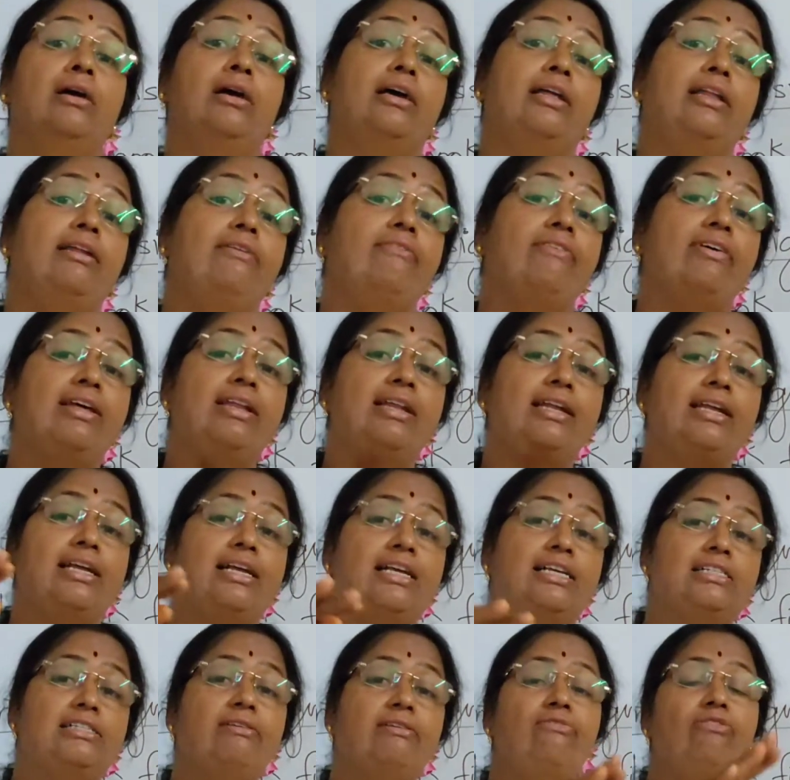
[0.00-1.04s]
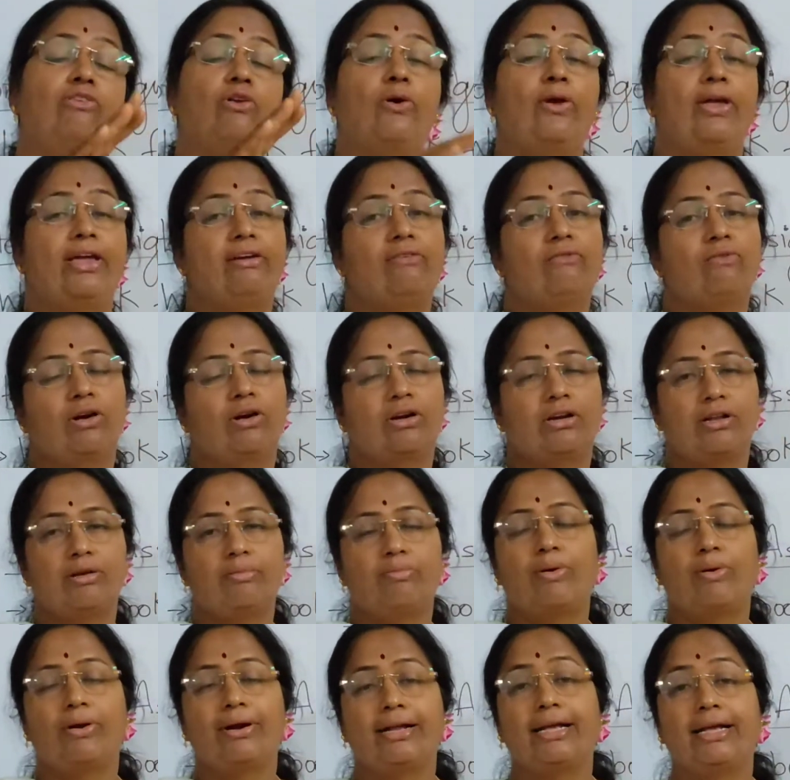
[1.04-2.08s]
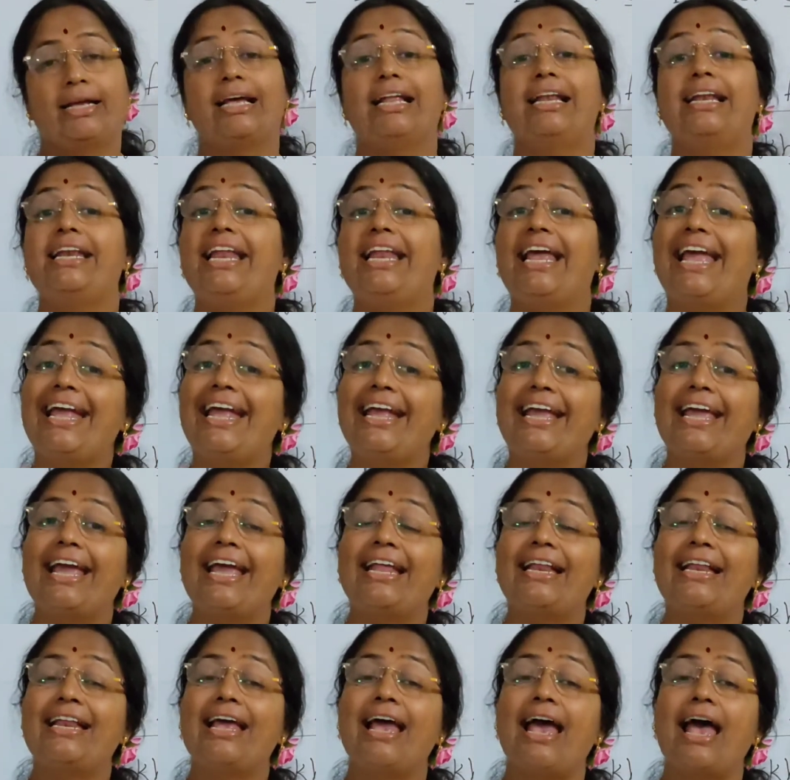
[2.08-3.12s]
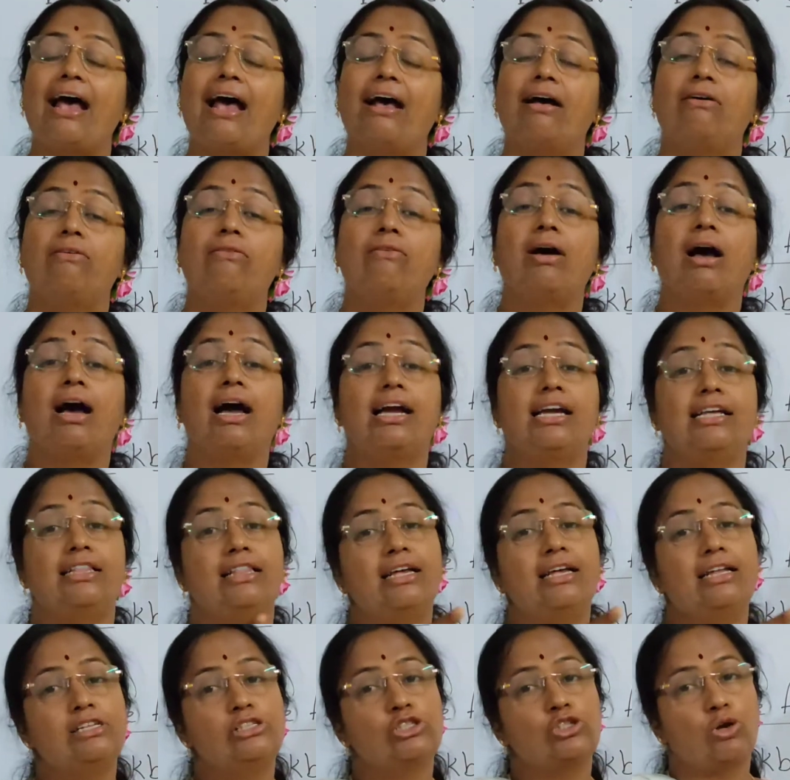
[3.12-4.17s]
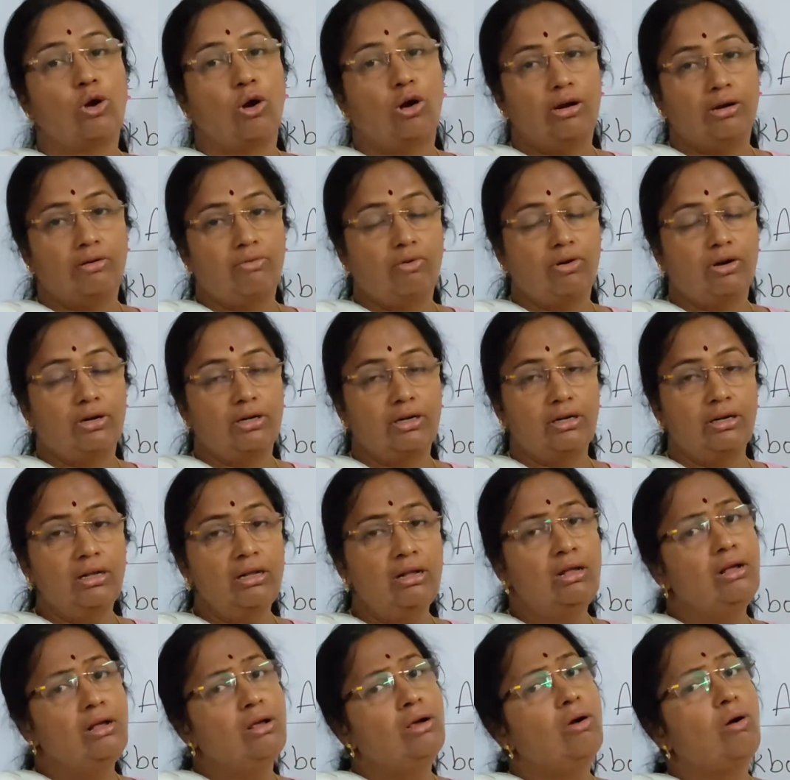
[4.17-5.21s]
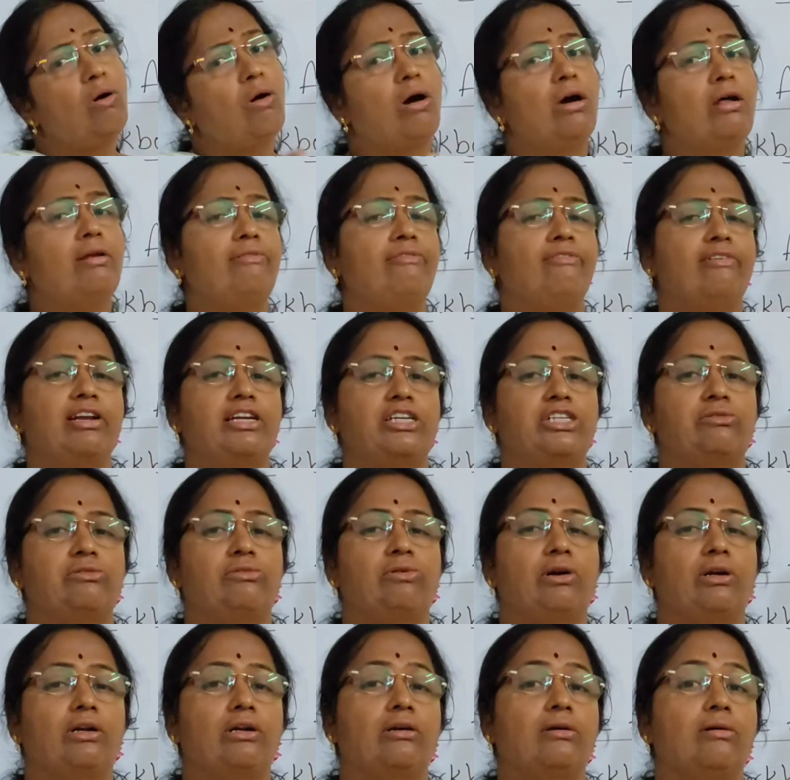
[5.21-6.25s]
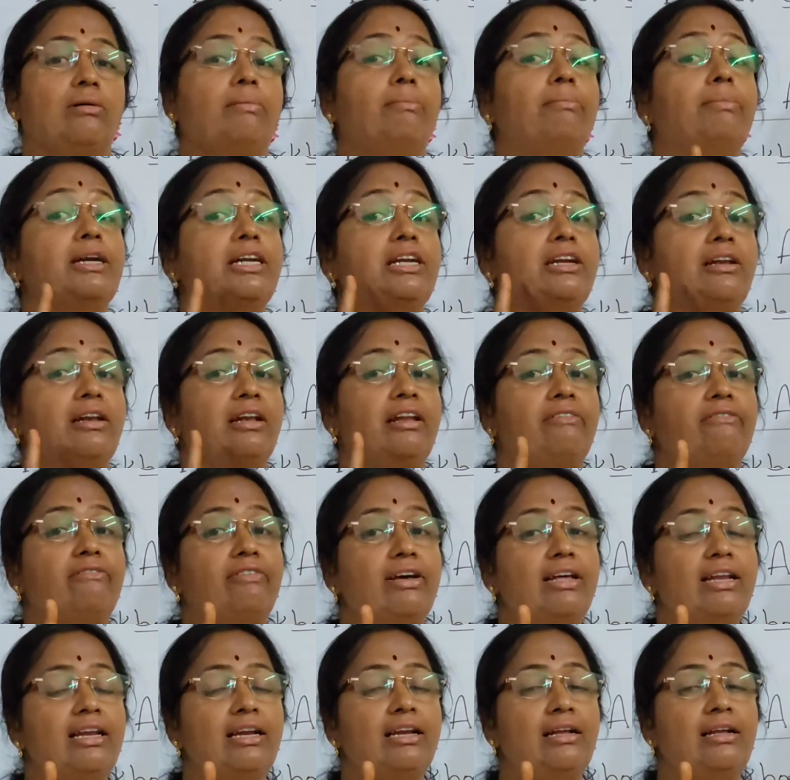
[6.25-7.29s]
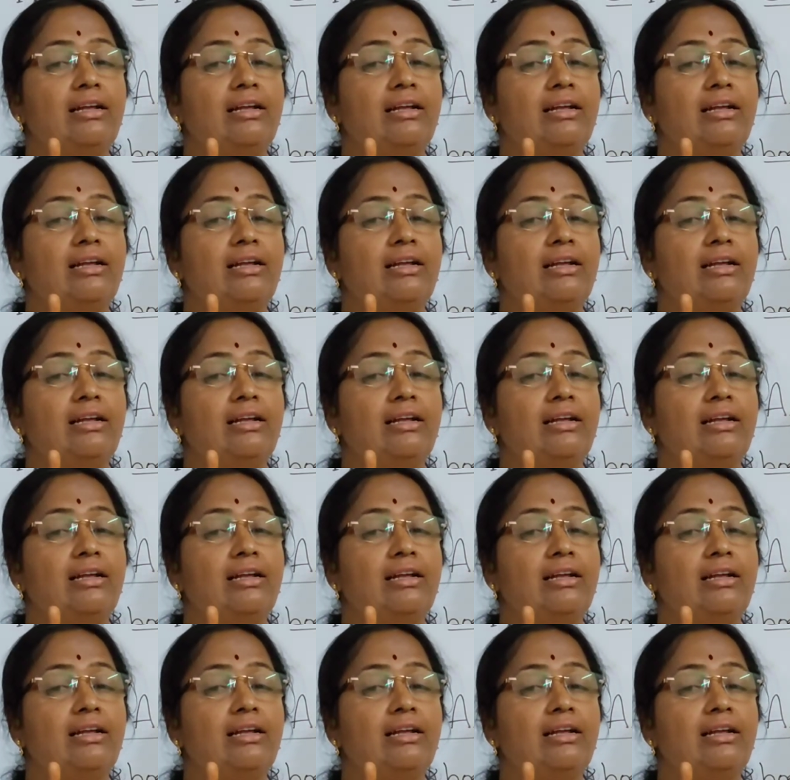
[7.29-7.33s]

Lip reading: River is a flowing water body. Lake can have either salt water or fresh water, but river